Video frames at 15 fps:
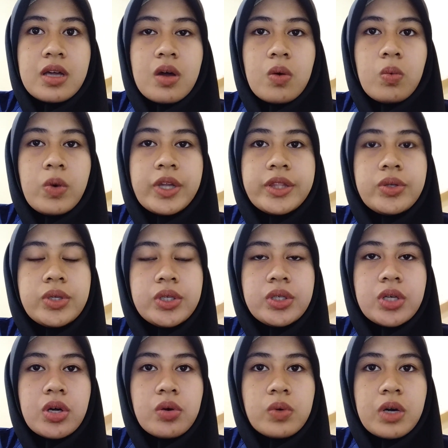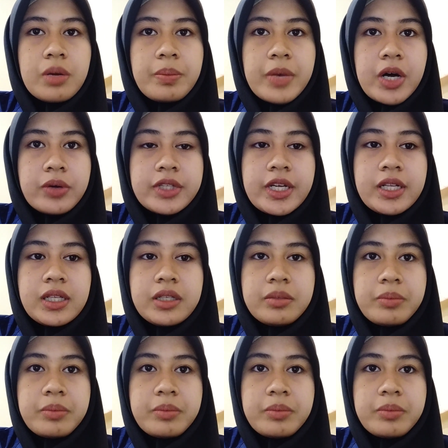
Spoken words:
what do you know about talent